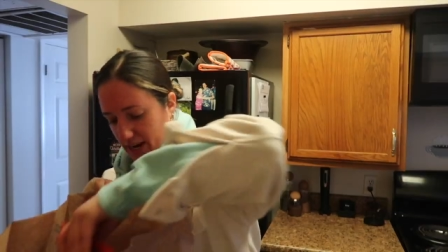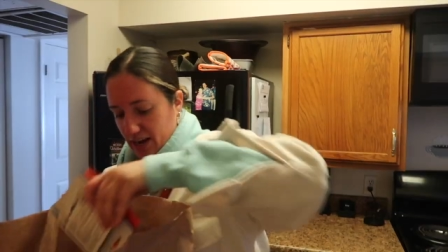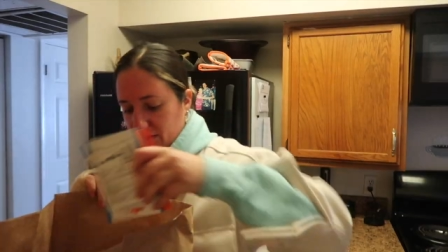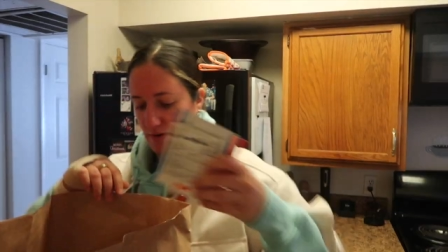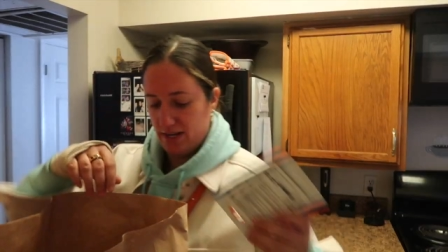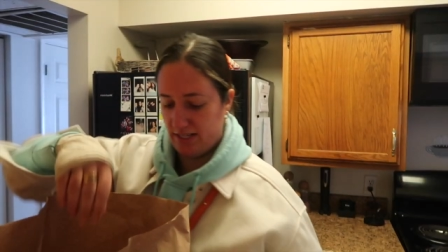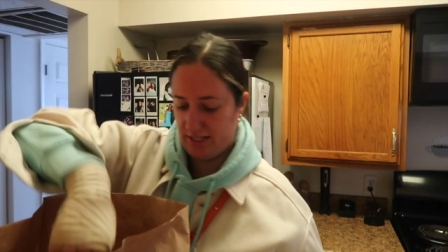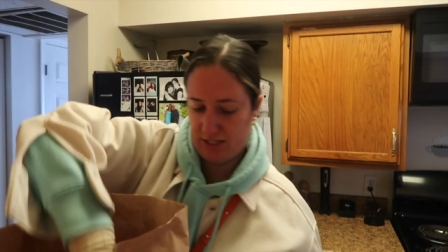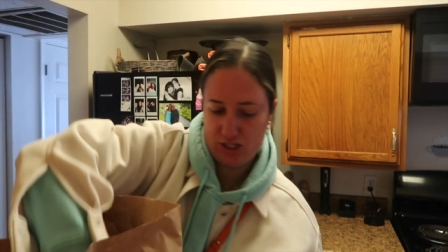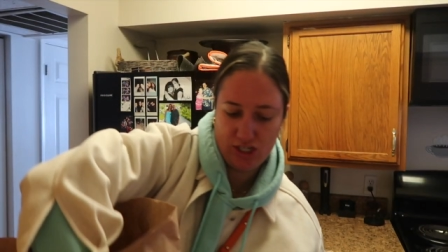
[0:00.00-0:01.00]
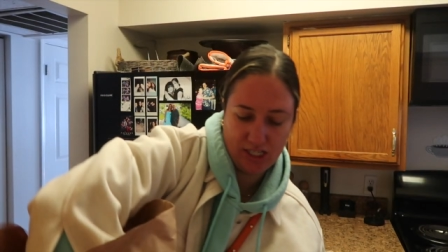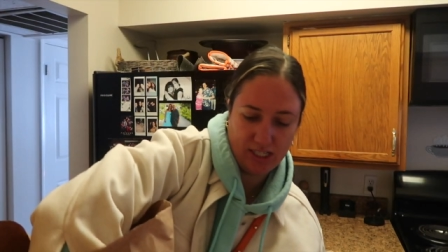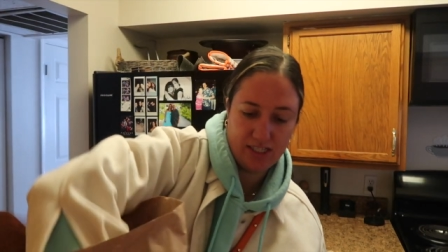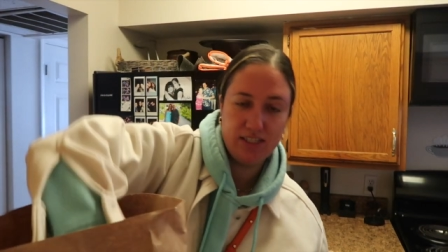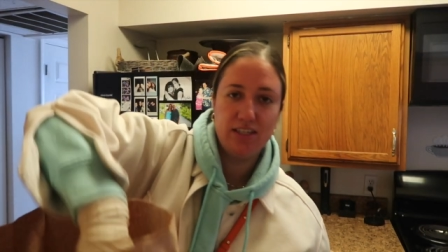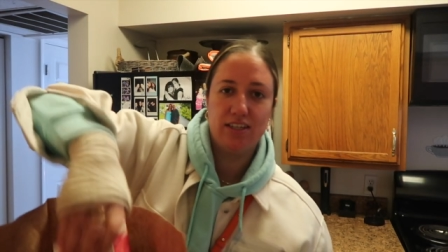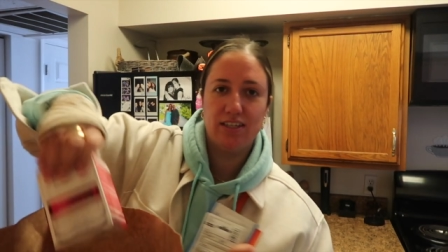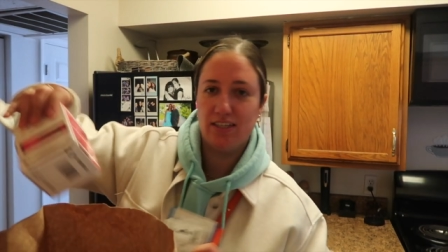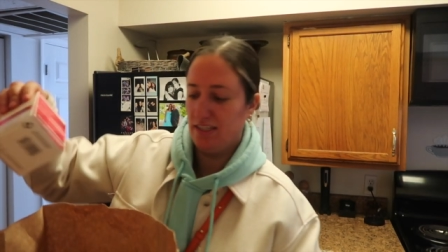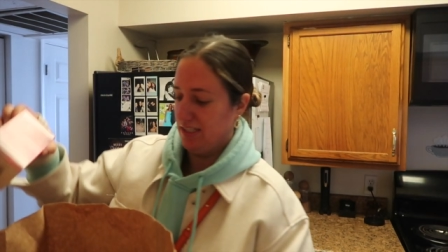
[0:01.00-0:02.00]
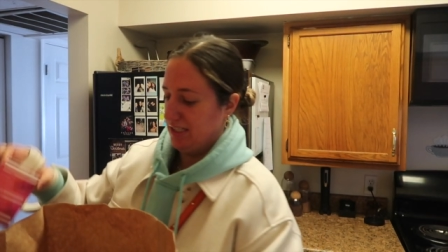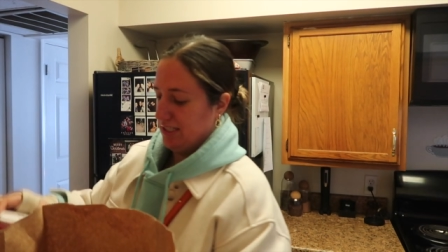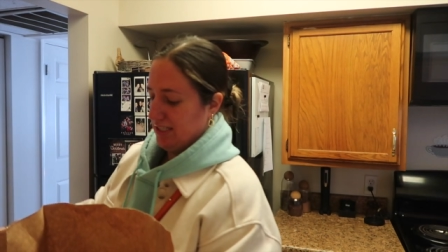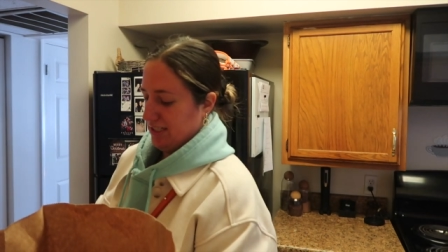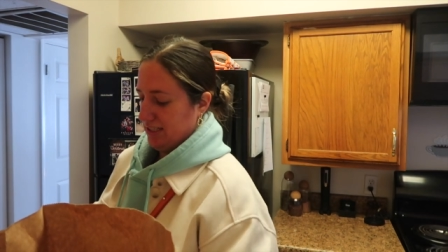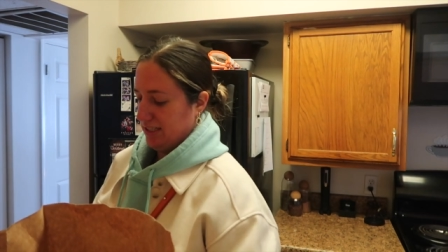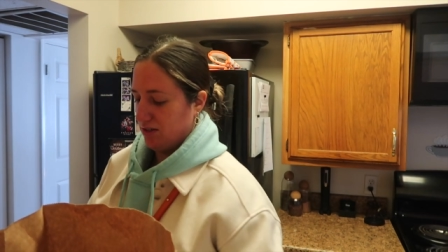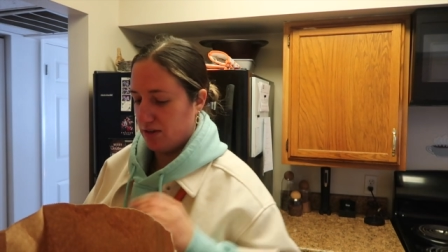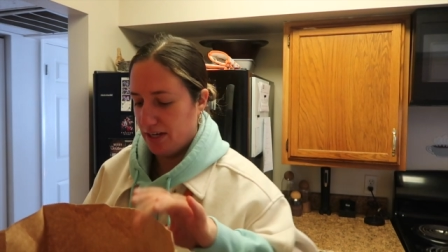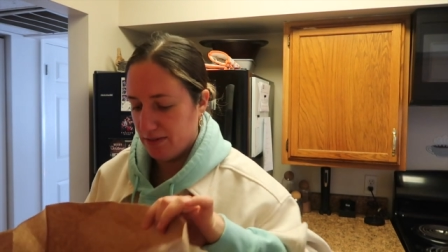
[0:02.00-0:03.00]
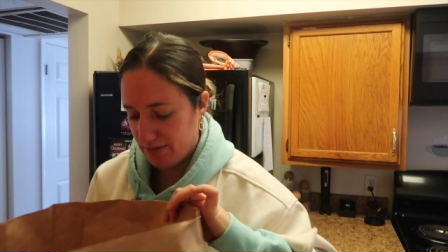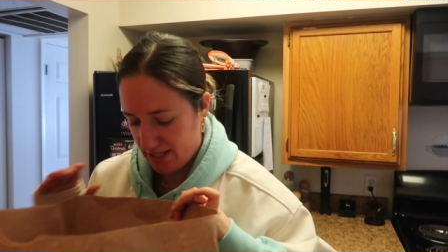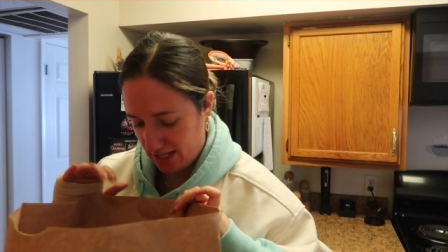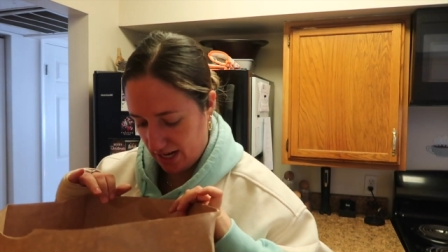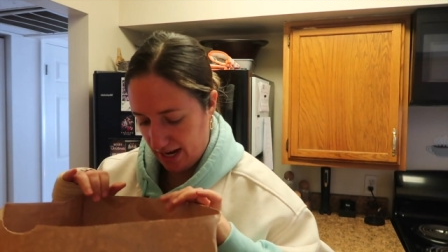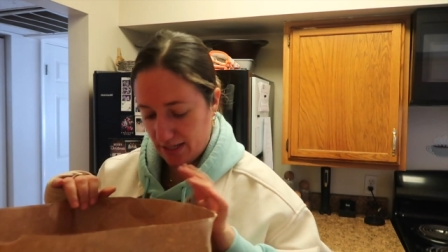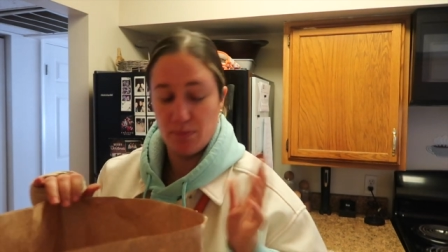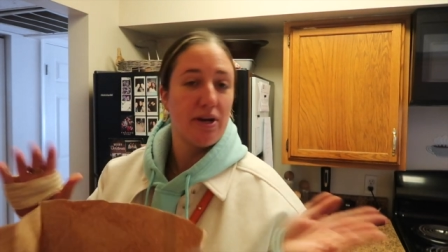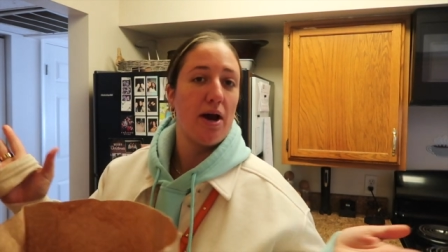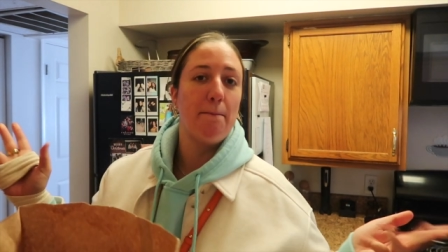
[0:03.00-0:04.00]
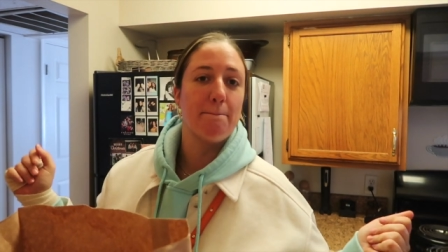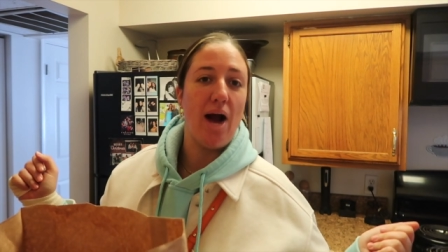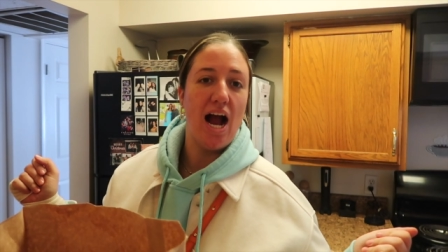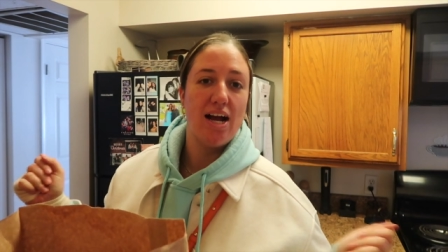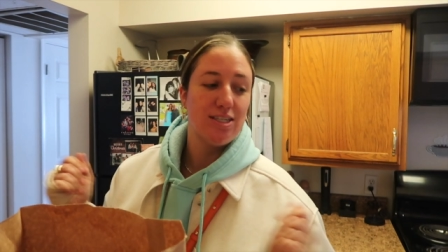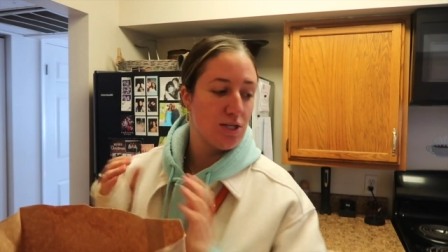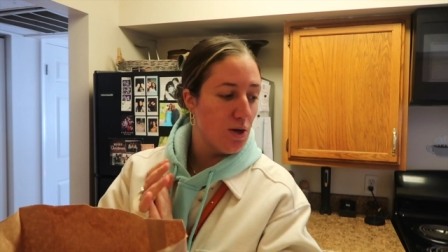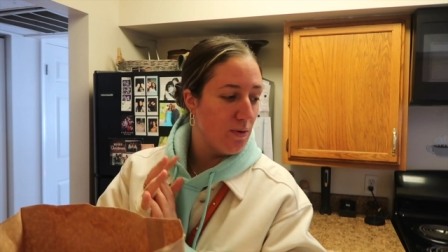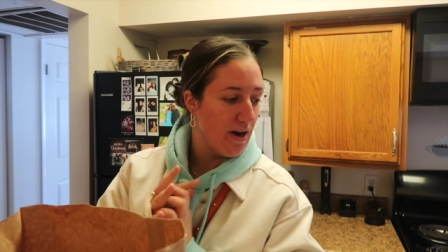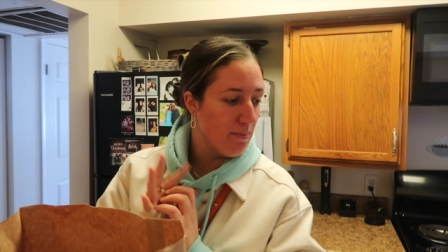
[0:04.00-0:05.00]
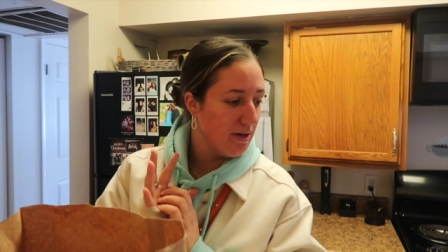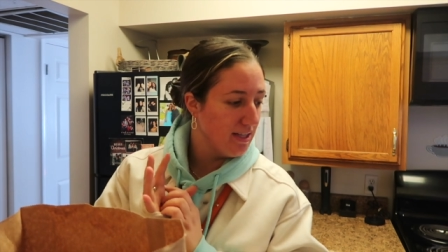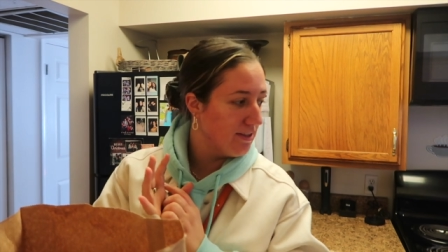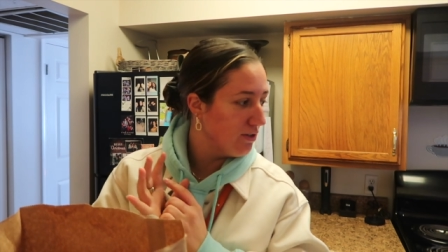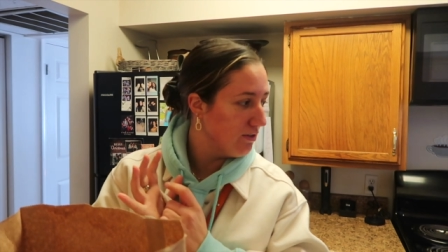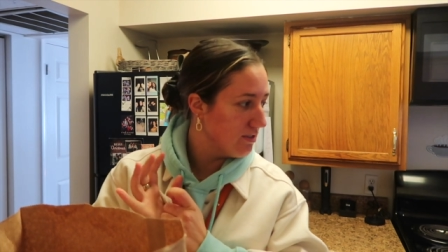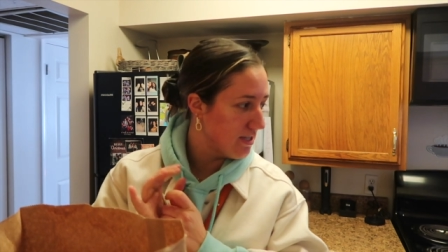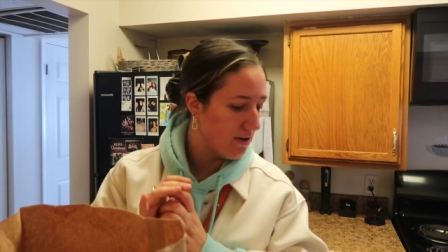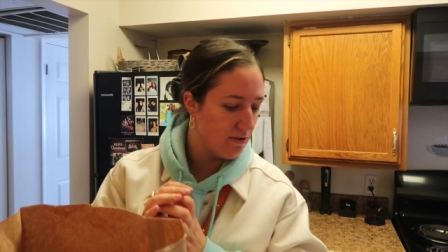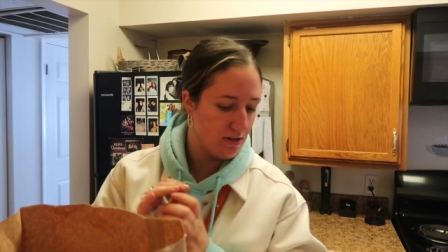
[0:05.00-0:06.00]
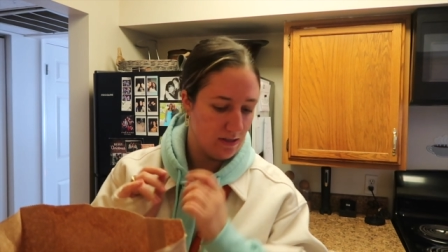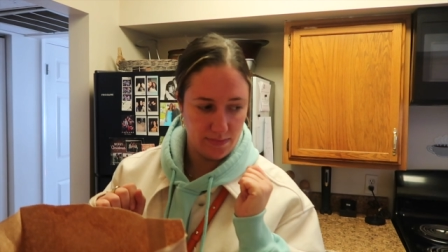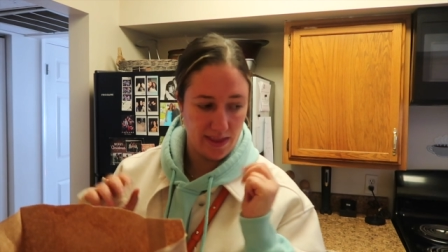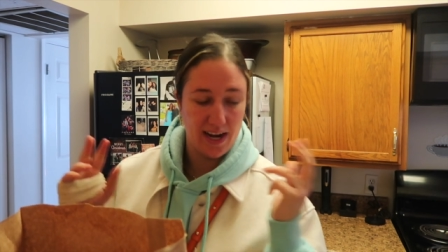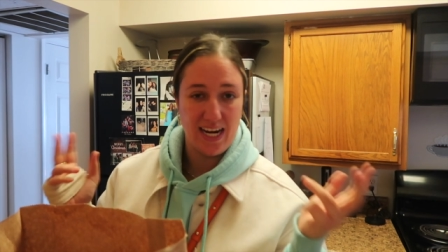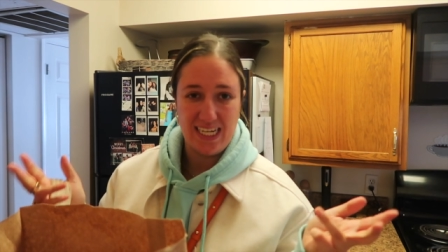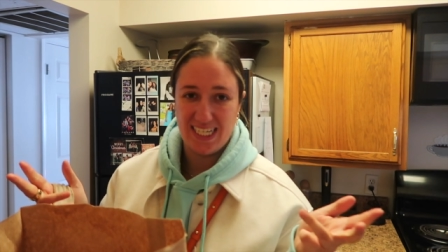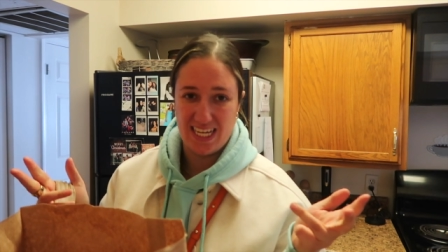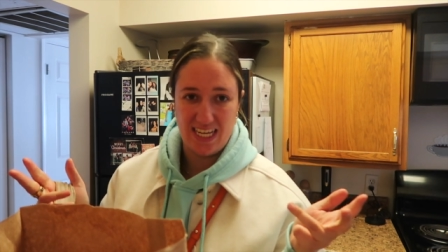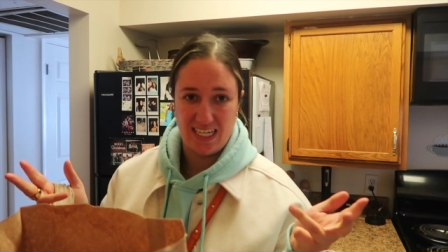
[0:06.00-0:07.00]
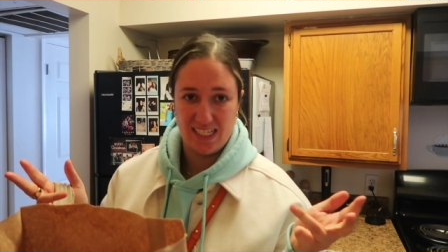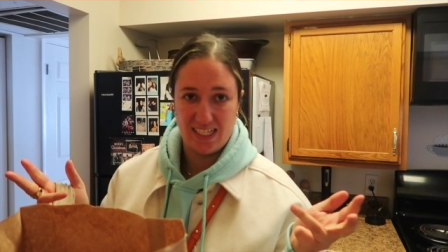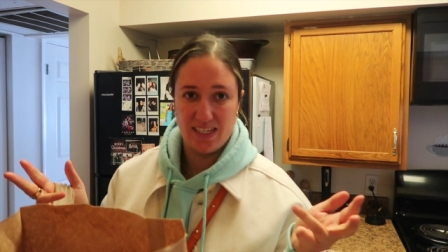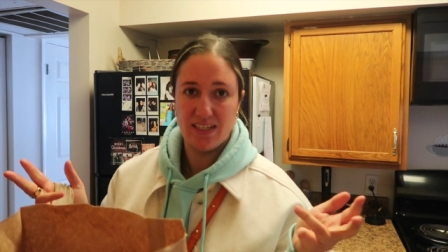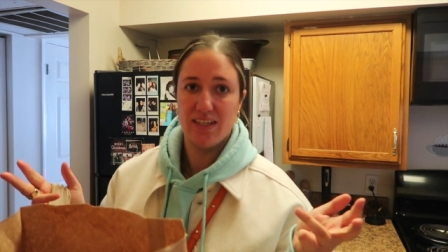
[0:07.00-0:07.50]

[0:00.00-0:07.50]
yeah, the rest is just little gifts that I had to pick up. So now I'm gonna let the girls out and then I need to eat.